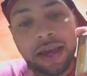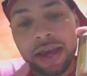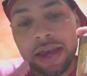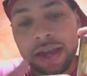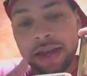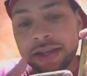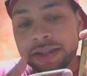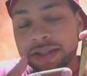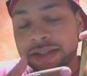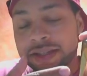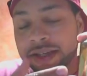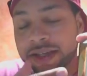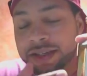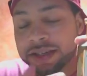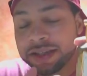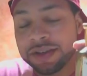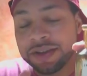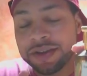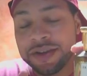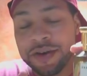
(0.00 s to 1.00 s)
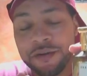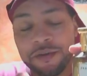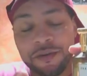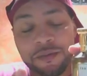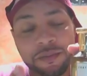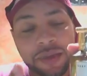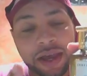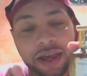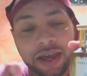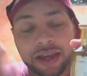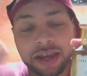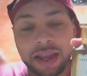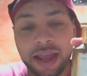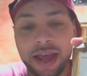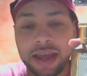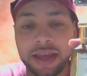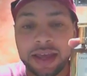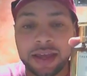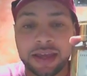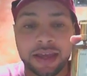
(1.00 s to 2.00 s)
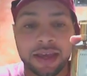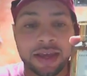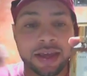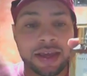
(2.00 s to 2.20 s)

And it's just dope, man. Like,